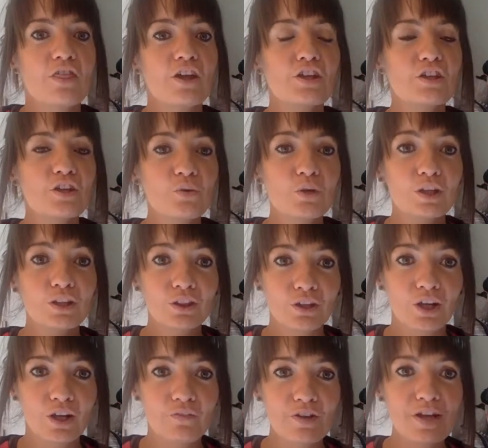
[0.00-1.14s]
that you can
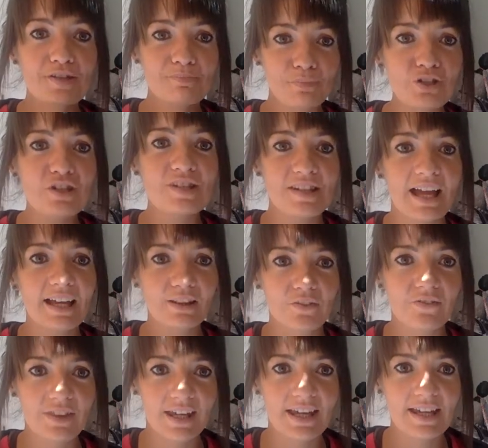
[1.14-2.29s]
love as much as I
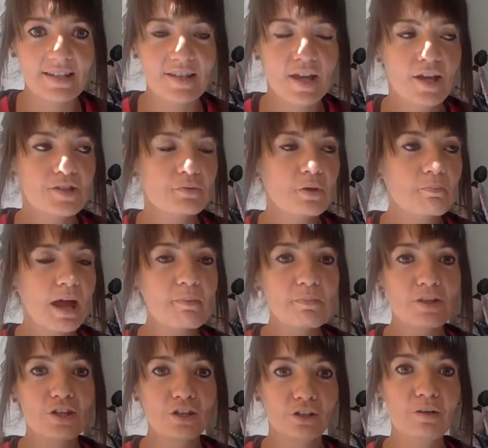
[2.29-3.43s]
love this. So it might be
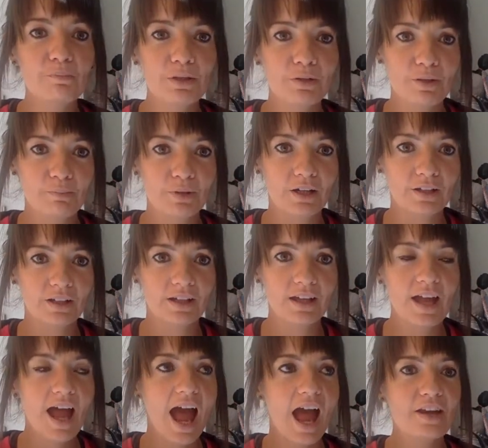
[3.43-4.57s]
that you're a beauty blogger,
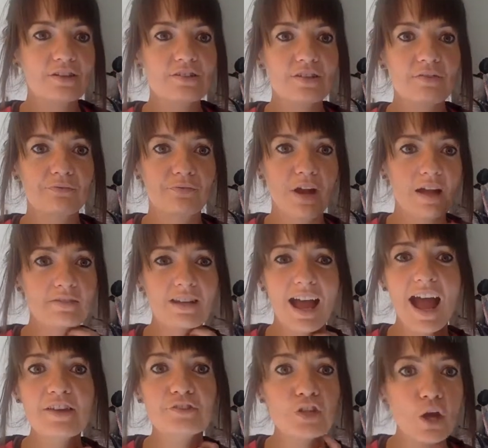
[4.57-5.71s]
and
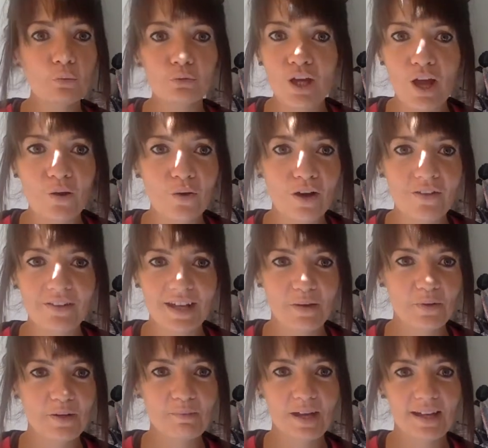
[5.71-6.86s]
I don't know all the
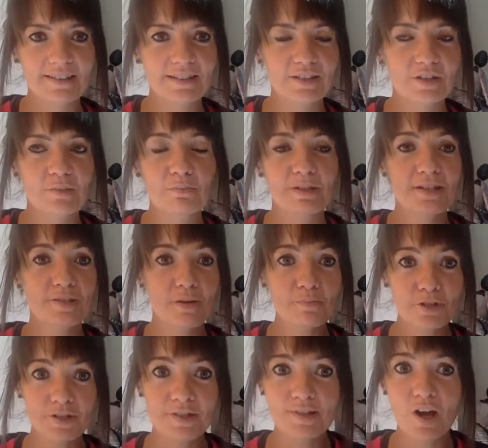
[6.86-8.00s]
network marketing companies, so I'm
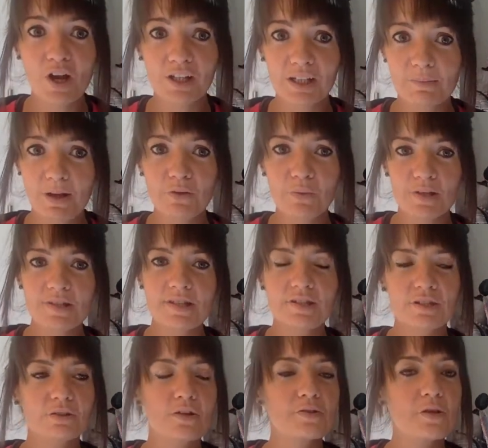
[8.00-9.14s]
just talking about the ones I
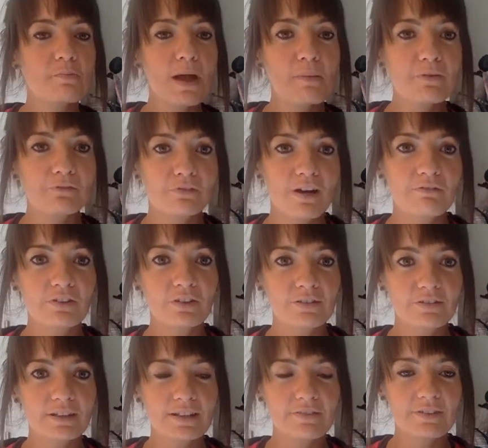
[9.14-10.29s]
do know. So it might be Forever
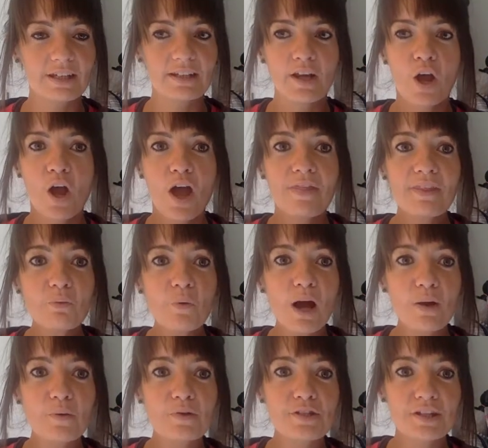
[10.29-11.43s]
Living. And then what
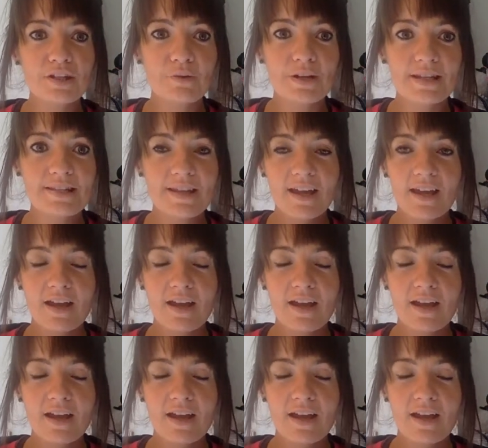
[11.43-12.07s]
I would do is